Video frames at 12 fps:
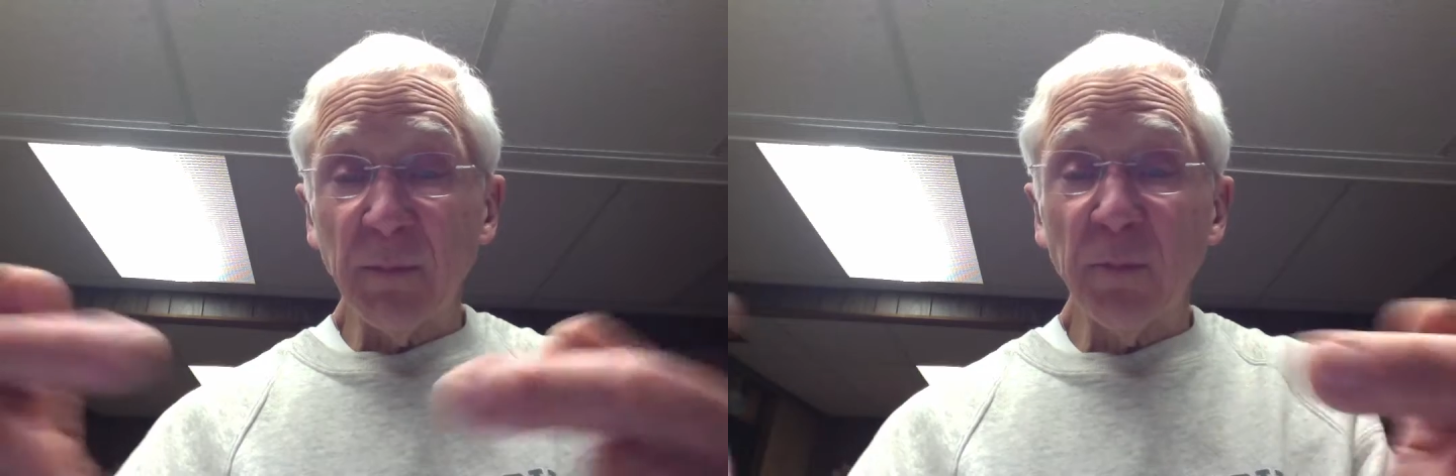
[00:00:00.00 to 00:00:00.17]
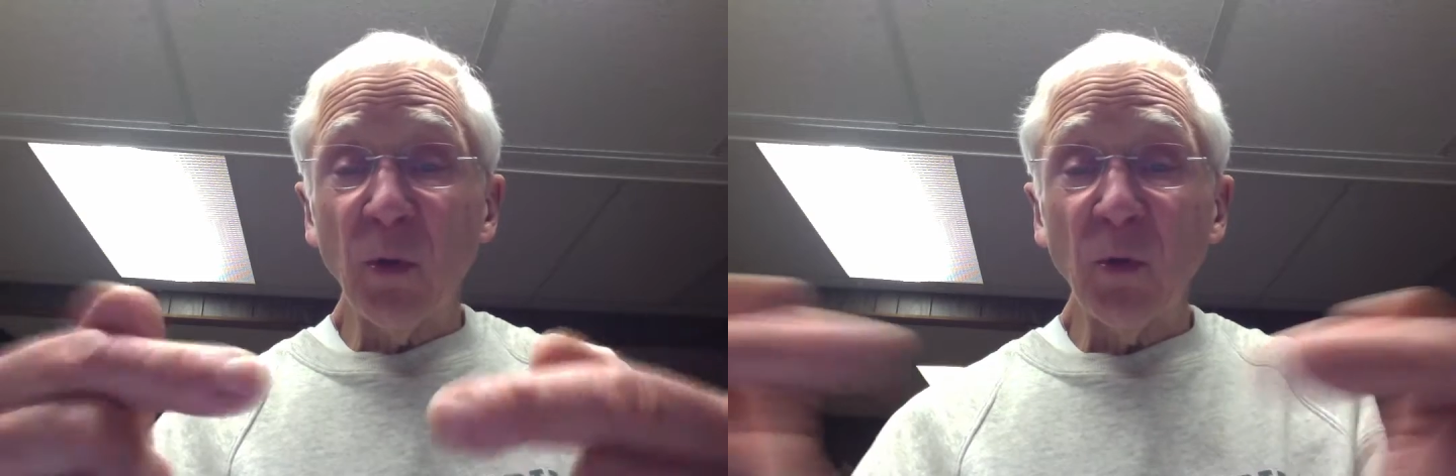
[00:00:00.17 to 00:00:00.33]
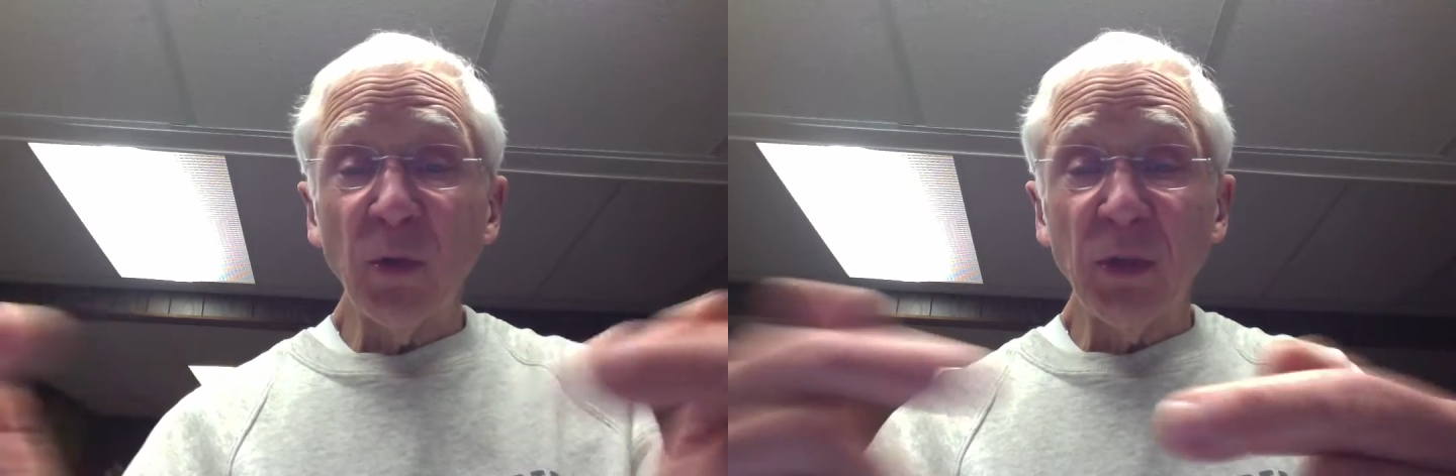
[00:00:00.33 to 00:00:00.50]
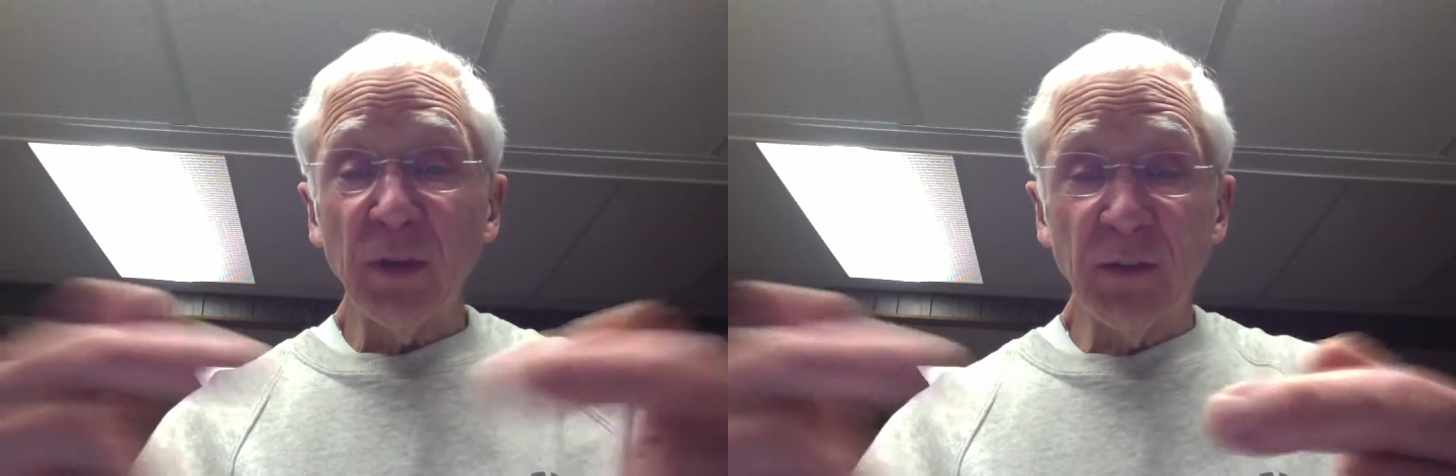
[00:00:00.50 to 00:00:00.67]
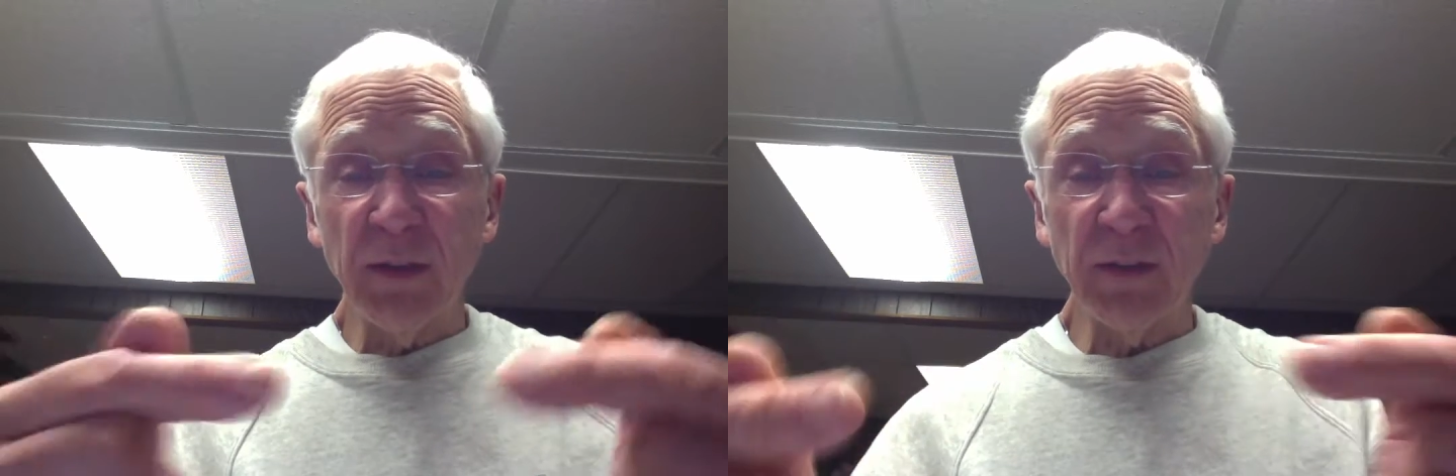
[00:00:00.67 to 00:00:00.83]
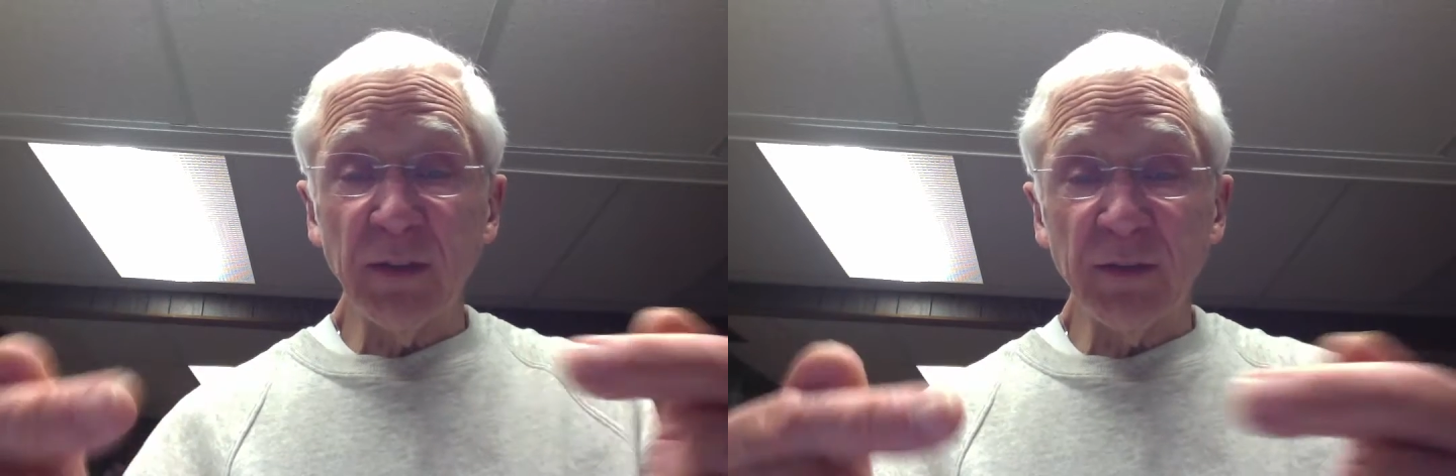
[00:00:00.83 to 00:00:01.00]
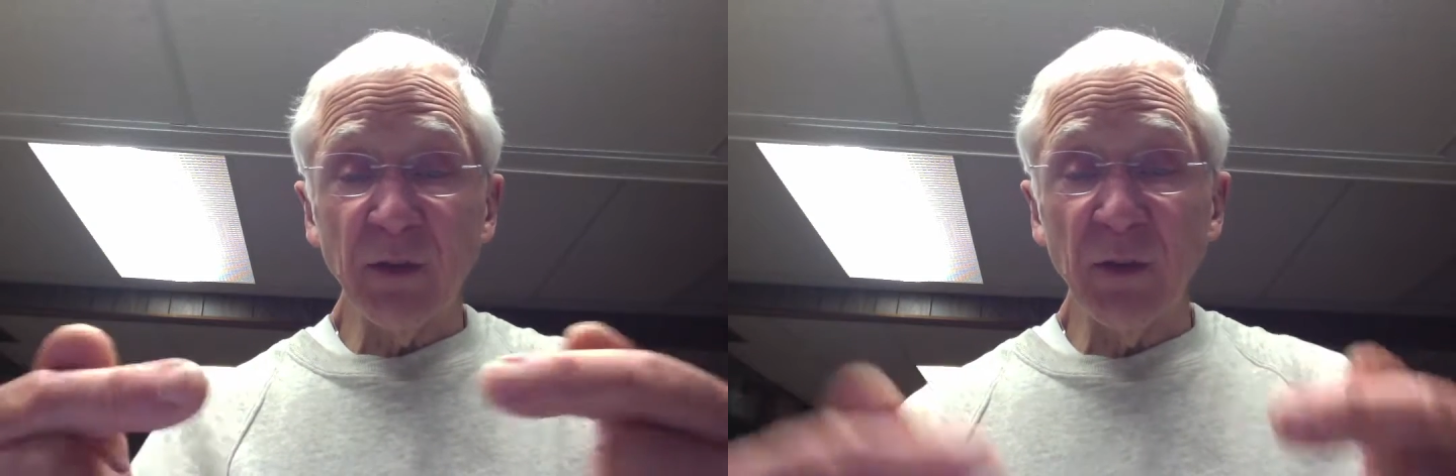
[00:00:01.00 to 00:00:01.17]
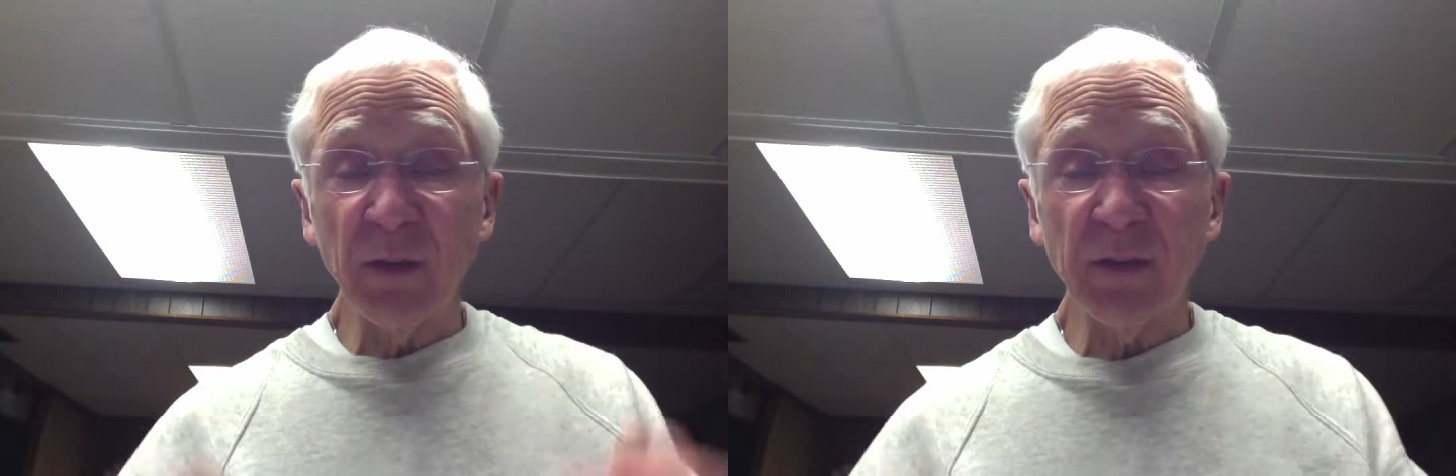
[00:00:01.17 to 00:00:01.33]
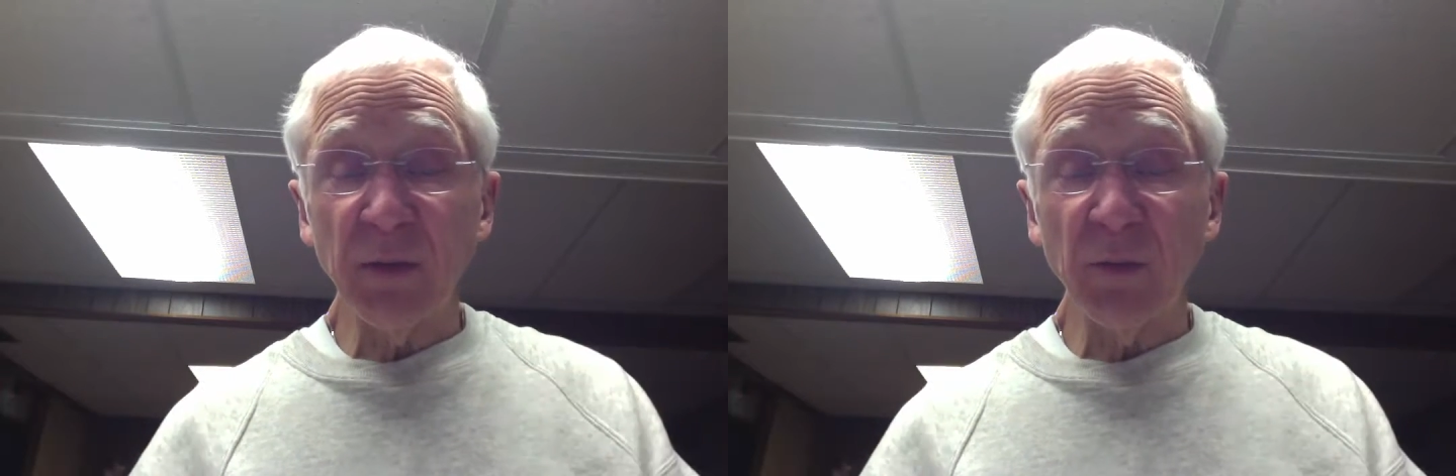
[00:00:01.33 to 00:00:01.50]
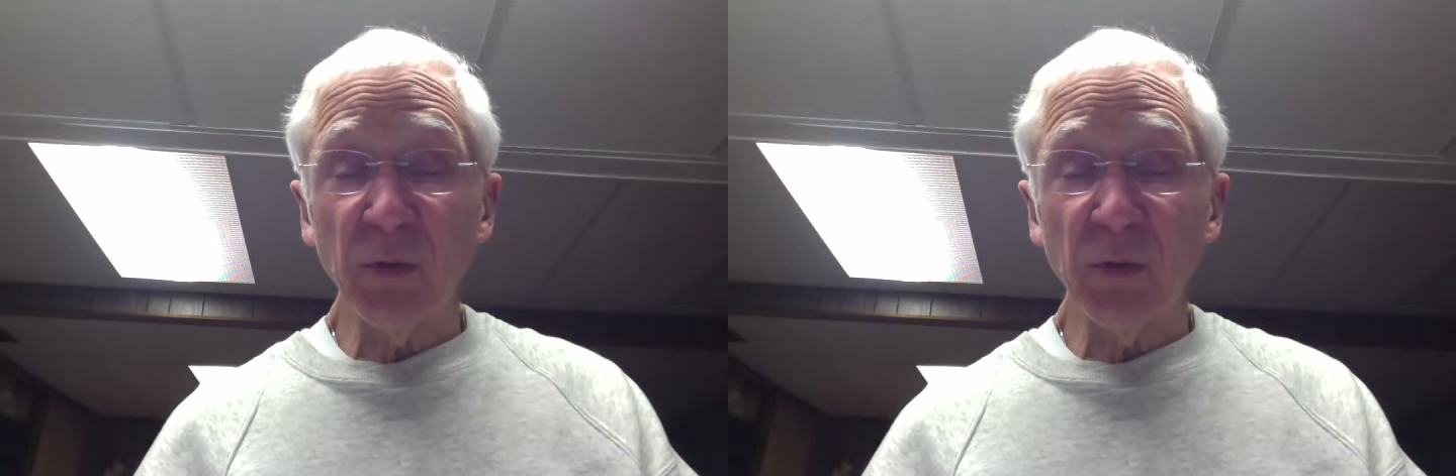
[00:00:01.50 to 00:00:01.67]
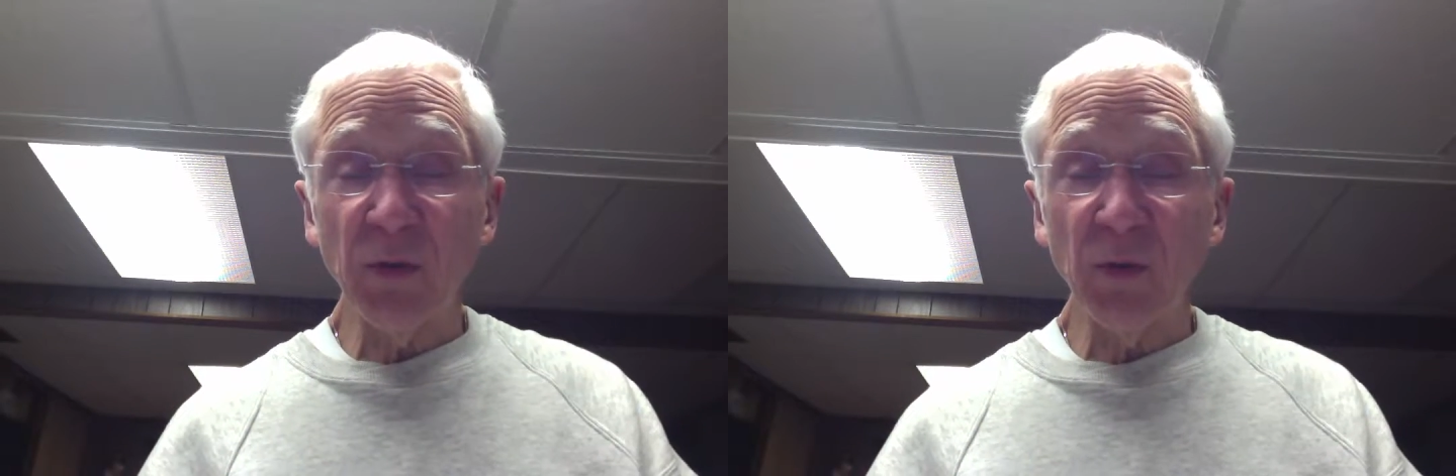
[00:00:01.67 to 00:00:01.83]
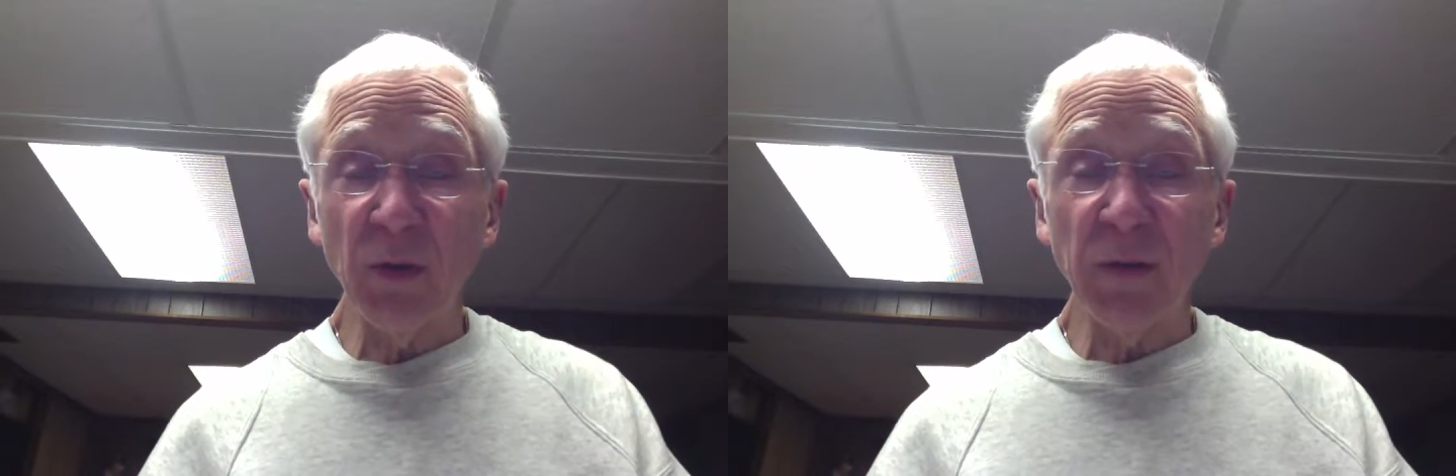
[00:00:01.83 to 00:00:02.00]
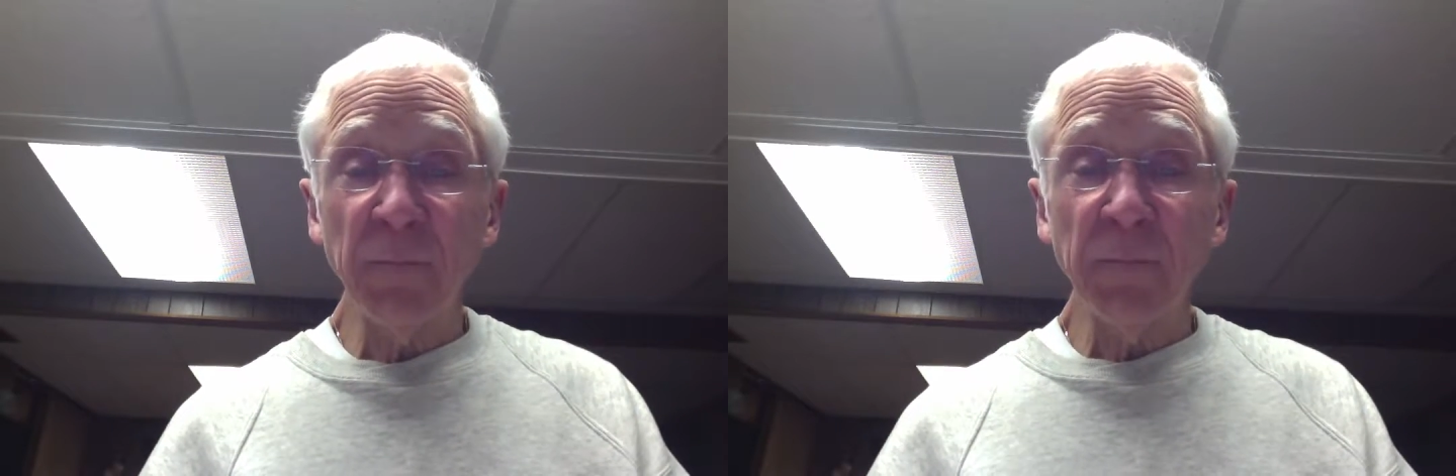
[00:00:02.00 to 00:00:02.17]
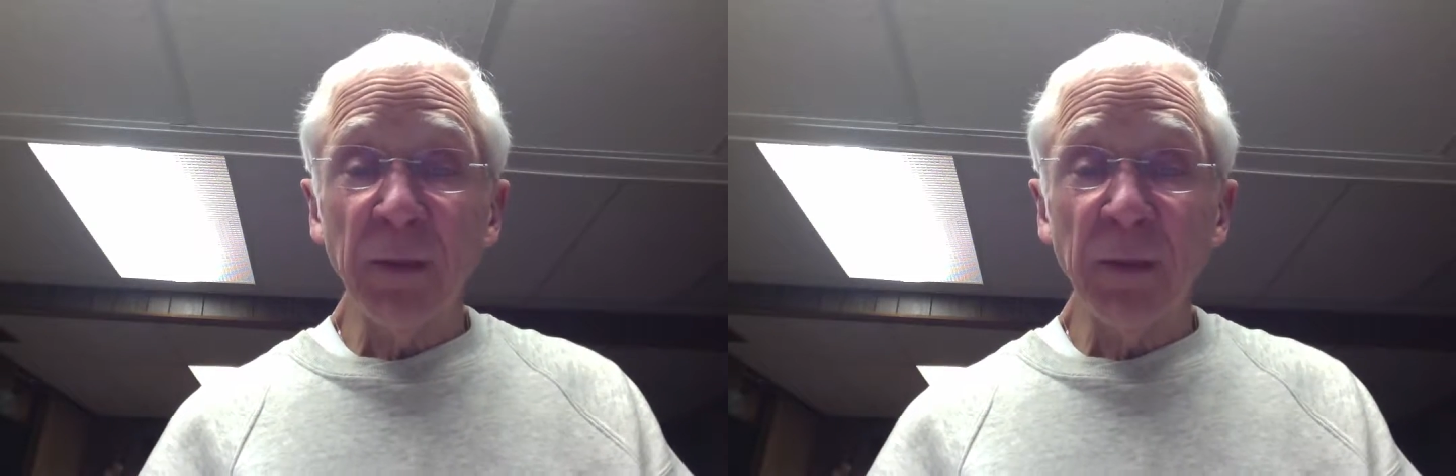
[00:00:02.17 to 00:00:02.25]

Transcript: both of these stories that we're doing?